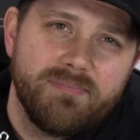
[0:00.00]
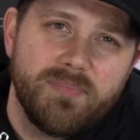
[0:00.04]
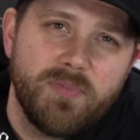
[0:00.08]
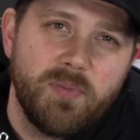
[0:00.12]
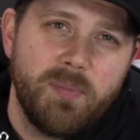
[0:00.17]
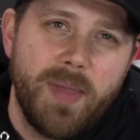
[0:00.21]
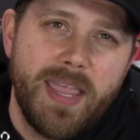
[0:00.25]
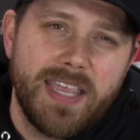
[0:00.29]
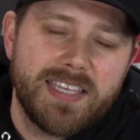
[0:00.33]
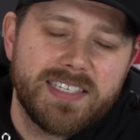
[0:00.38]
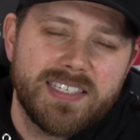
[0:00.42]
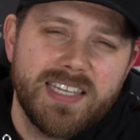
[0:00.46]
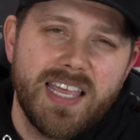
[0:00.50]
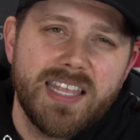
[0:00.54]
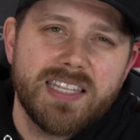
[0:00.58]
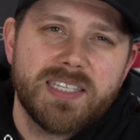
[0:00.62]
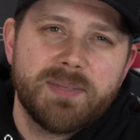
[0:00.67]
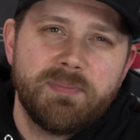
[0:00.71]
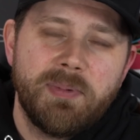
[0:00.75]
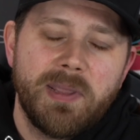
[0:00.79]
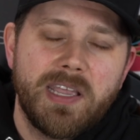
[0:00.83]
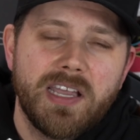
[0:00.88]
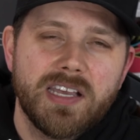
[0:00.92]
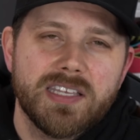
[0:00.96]
Makes
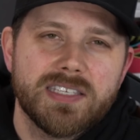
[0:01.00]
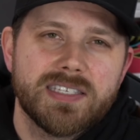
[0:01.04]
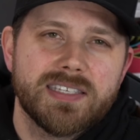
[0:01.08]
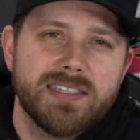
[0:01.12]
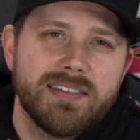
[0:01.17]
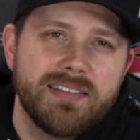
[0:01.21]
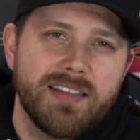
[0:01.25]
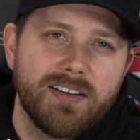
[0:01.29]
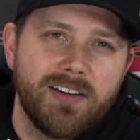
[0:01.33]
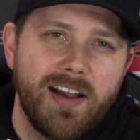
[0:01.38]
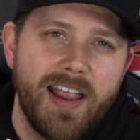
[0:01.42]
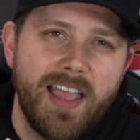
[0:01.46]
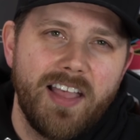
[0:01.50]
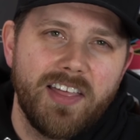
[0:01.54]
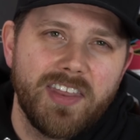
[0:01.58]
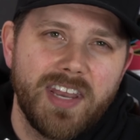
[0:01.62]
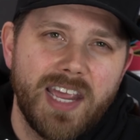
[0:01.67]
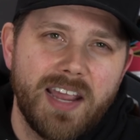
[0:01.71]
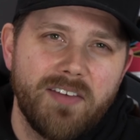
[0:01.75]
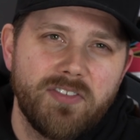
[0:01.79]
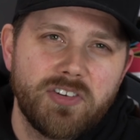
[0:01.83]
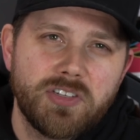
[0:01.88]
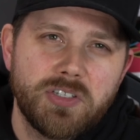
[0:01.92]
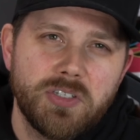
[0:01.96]
sense because they're Allen
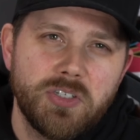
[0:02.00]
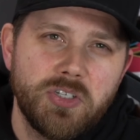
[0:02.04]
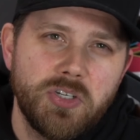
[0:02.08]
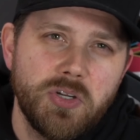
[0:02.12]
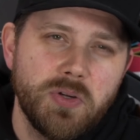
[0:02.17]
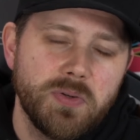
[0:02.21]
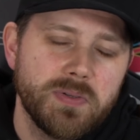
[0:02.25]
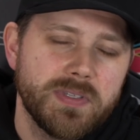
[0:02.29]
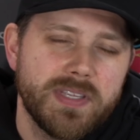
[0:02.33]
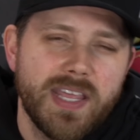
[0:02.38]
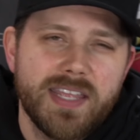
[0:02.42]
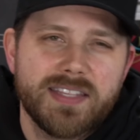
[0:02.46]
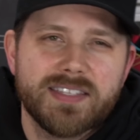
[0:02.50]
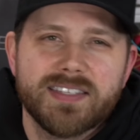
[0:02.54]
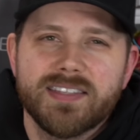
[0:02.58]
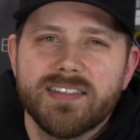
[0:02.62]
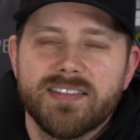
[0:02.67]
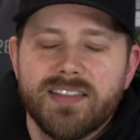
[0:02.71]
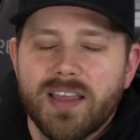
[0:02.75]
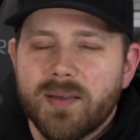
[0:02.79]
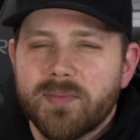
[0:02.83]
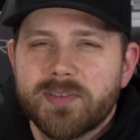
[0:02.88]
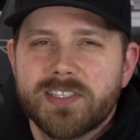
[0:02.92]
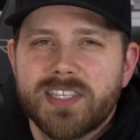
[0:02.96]
Iverson shoes. That's the
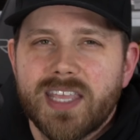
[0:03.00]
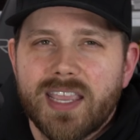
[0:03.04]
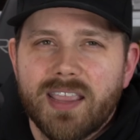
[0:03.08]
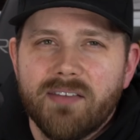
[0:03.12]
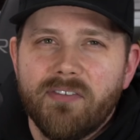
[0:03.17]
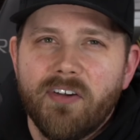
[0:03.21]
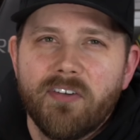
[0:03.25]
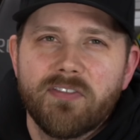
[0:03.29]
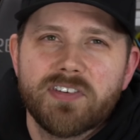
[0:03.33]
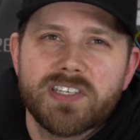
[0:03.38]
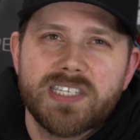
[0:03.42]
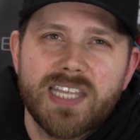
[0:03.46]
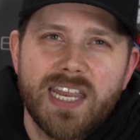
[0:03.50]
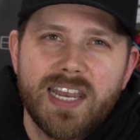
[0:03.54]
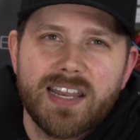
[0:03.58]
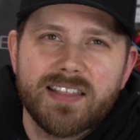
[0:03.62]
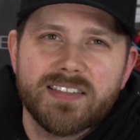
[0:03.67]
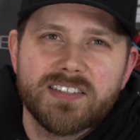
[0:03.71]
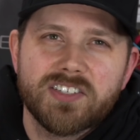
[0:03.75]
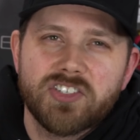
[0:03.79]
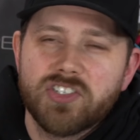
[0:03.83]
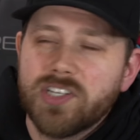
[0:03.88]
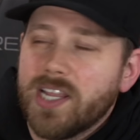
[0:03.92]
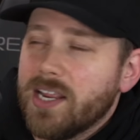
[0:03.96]
dumbest thing I've ever said on
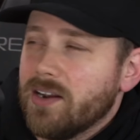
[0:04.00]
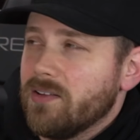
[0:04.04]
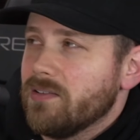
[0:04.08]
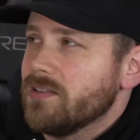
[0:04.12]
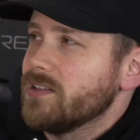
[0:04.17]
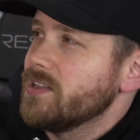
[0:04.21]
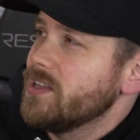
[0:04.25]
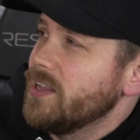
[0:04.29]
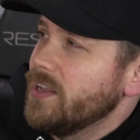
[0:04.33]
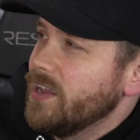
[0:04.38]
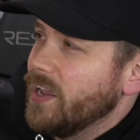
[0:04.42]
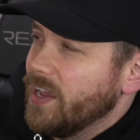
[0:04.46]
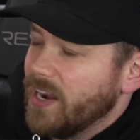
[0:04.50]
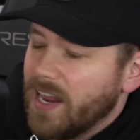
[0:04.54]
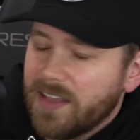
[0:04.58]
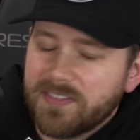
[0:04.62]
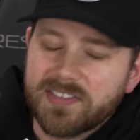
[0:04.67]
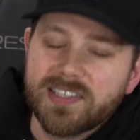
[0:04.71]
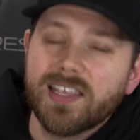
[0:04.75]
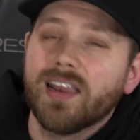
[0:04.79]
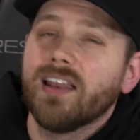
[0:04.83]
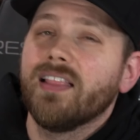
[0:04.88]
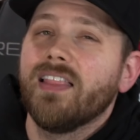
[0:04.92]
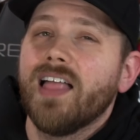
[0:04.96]
this channel. And I've
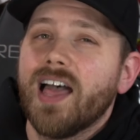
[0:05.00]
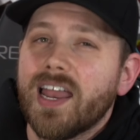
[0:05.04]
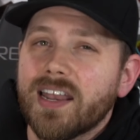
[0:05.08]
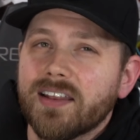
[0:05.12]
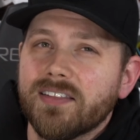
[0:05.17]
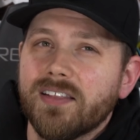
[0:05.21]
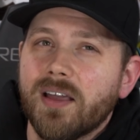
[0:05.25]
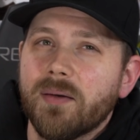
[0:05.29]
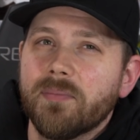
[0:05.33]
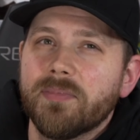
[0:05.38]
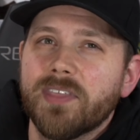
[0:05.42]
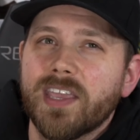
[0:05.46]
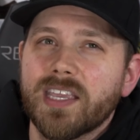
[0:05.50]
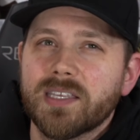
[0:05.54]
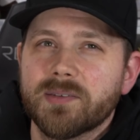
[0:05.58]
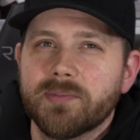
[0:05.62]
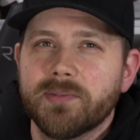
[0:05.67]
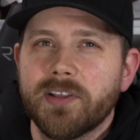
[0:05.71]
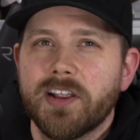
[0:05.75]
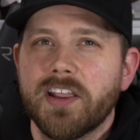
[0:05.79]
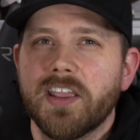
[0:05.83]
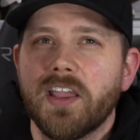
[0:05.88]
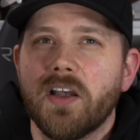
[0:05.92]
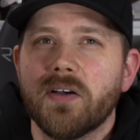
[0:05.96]
said a lot of dumb things. But
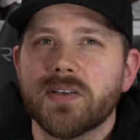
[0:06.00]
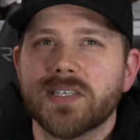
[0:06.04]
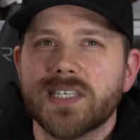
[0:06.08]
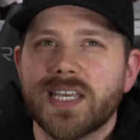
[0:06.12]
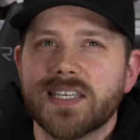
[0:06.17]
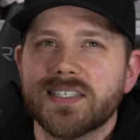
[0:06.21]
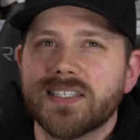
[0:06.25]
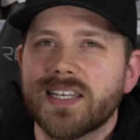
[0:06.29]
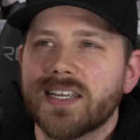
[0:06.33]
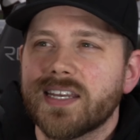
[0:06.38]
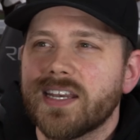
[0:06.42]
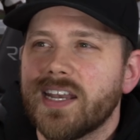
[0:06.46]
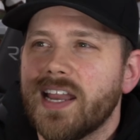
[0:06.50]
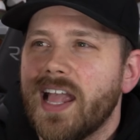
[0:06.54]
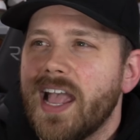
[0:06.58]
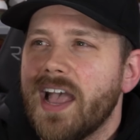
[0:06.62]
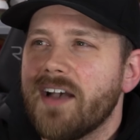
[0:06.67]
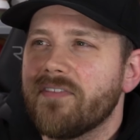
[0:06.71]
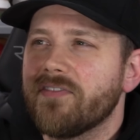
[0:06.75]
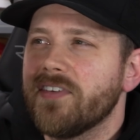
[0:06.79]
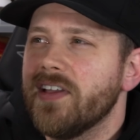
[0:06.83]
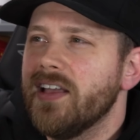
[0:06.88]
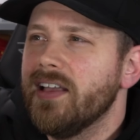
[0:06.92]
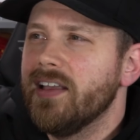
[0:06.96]
there you go, size
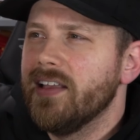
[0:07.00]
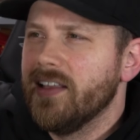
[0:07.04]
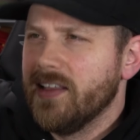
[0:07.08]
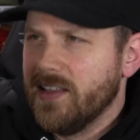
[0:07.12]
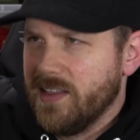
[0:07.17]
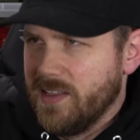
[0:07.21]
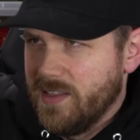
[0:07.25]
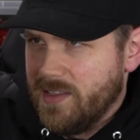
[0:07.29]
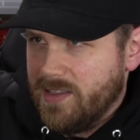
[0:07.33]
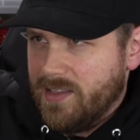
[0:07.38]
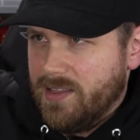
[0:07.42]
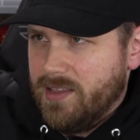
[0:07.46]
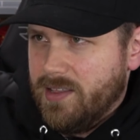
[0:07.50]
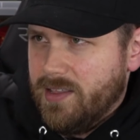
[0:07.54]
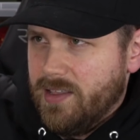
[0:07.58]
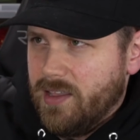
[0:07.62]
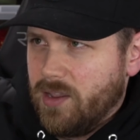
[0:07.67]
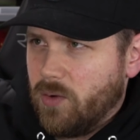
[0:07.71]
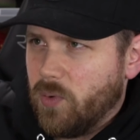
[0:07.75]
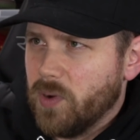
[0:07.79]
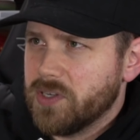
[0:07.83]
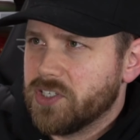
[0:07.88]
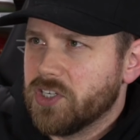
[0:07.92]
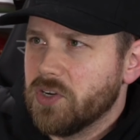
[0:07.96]
10.5.
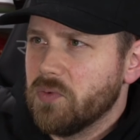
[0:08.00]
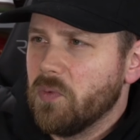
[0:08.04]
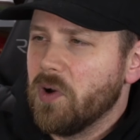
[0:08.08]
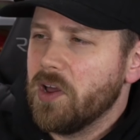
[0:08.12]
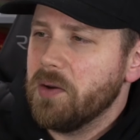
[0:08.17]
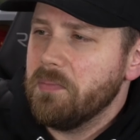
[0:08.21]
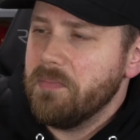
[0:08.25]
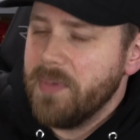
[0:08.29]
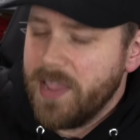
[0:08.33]
Question 1